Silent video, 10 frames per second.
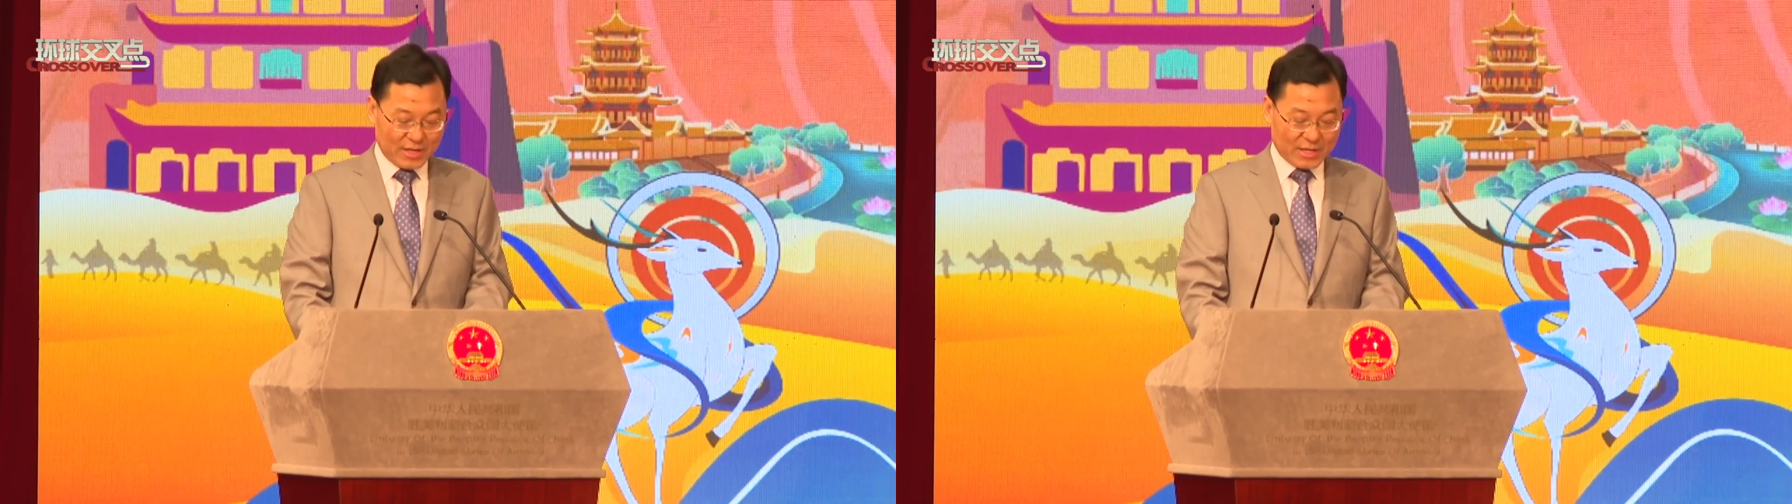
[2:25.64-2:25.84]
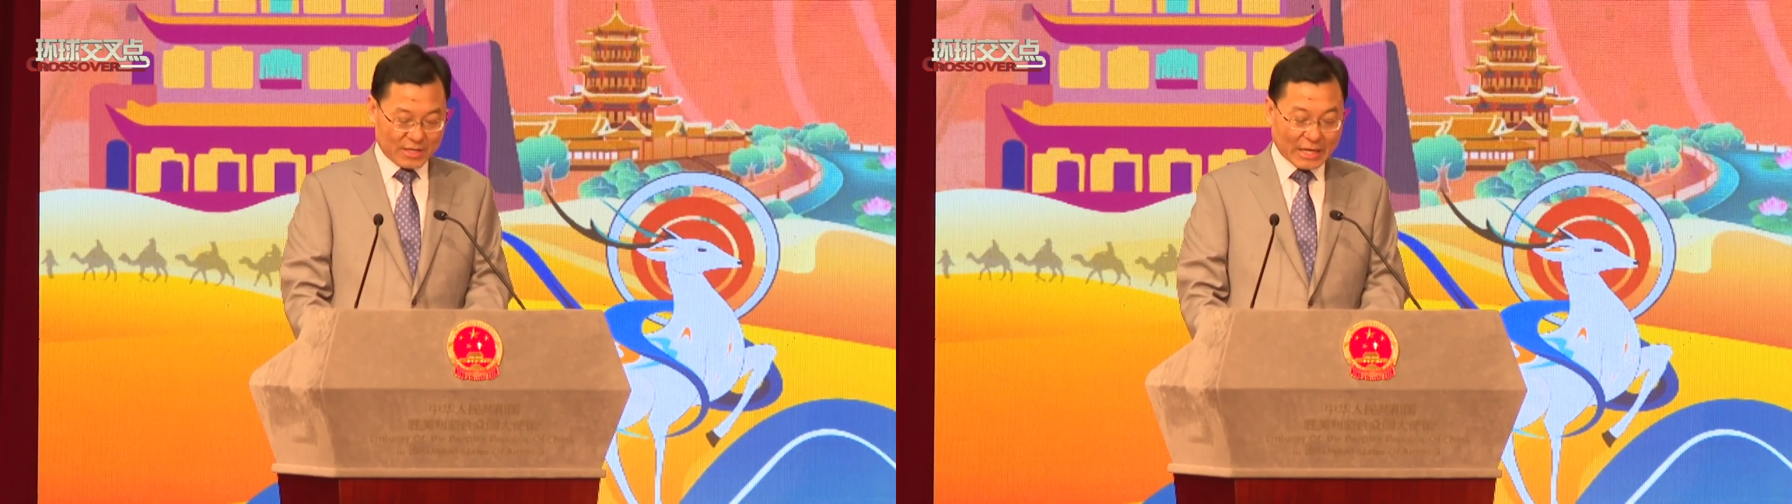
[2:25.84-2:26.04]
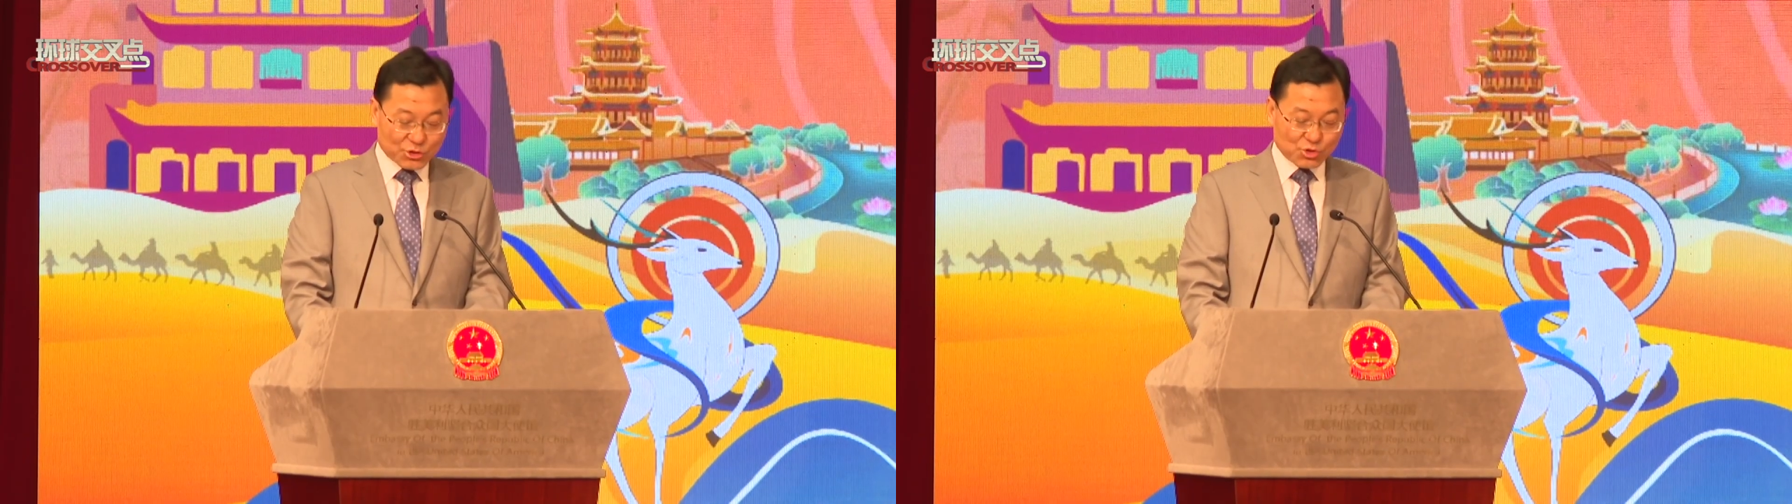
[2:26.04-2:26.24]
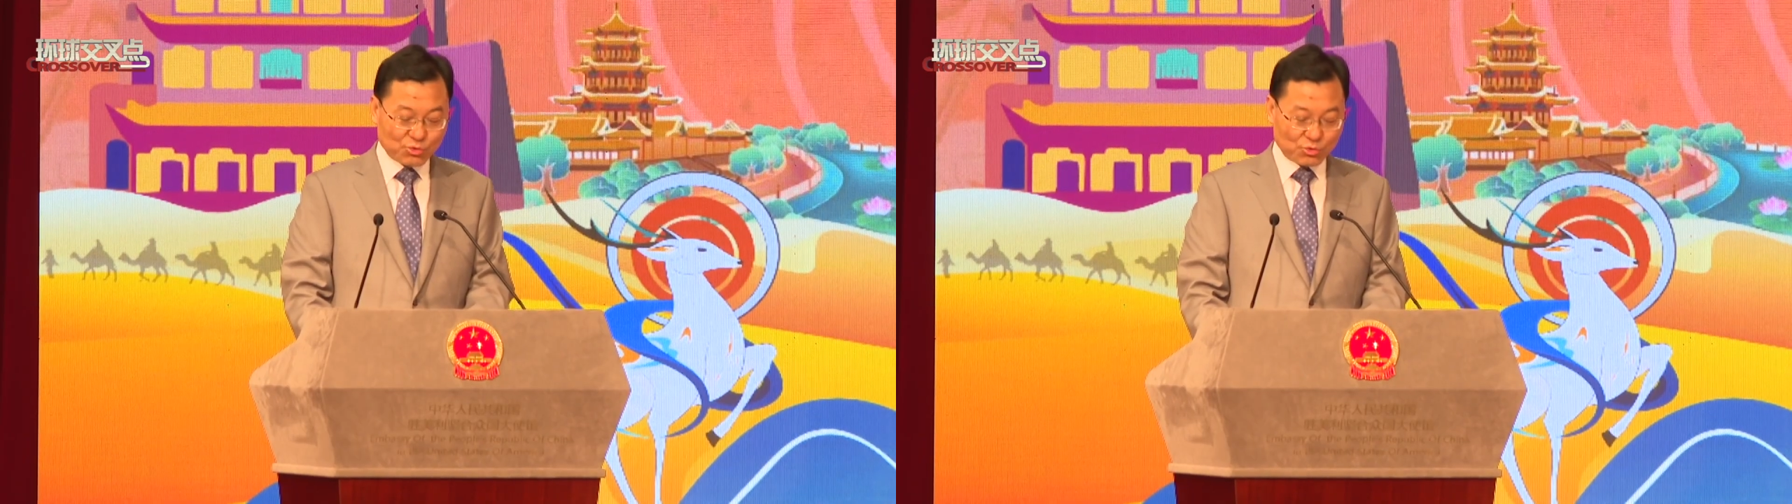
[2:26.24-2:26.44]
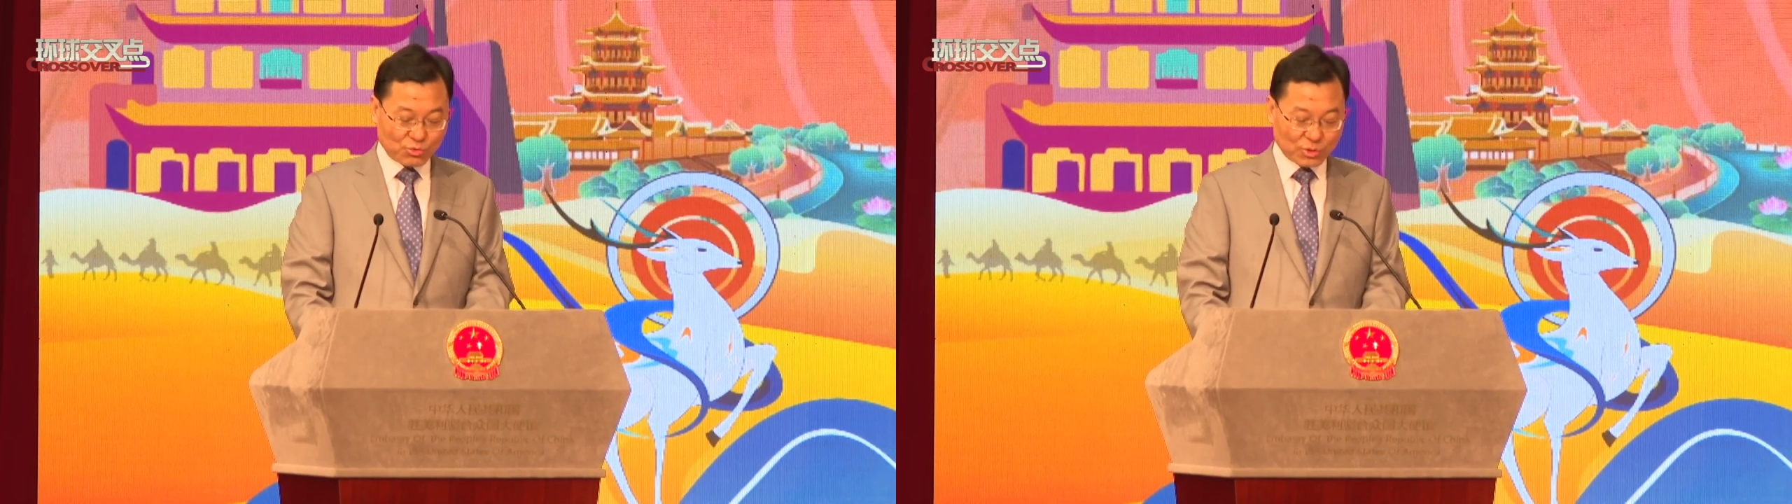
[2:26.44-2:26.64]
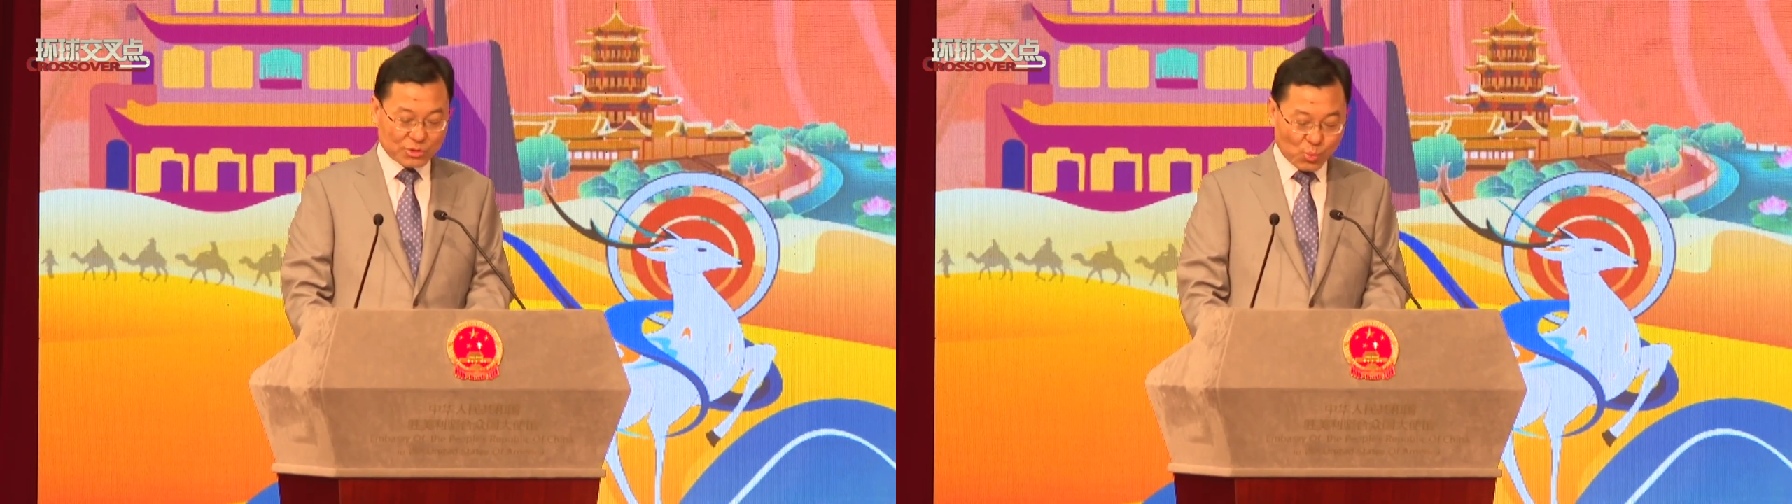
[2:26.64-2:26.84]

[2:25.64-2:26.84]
Gansu was